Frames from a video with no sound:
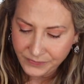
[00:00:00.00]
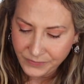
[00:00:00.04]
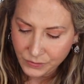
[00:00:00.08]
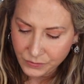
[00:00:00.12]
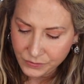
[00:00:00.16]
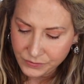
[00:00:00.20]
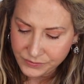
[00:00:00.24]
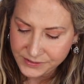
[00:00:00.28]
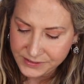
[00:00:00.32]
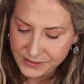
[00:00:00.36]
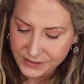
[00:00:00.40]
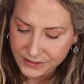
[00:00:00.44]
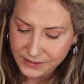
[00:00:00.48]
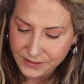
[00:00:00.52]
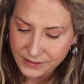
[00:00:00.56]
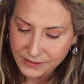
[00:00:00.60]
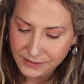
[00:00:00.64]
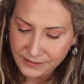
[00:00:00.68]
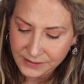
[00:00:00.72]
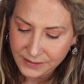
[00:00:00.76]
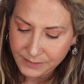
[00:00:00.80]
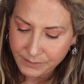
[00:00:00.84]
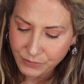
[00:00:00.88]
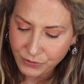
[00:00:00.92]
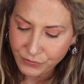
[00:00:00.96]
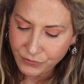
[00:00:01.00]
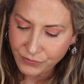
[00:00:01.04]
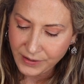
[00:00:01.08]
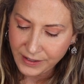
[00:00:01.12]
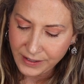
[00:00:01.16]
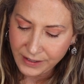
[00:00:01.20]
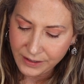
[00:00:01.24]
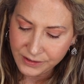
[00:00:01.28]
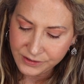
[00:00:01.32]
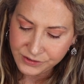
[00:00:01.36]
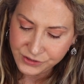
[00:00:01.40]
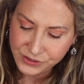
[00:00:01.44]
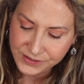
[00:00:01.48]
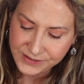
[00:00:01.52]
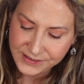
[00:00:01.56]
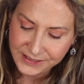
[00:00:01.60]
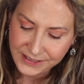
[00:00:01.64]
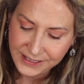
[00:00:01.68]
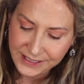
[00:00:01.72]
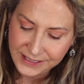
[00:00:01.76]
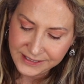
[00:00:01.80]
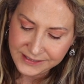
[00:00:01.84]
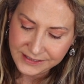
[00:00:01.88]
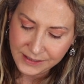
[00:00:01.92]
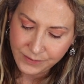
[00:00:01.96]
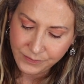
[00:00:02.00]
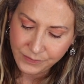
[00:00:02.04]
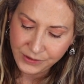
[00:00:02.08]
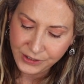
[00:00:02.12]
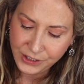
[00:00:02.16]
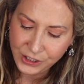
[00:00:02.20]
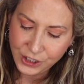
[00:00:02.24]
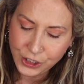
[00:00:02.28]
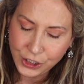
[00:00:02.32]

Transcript: Ulta lip crayon just in case I want to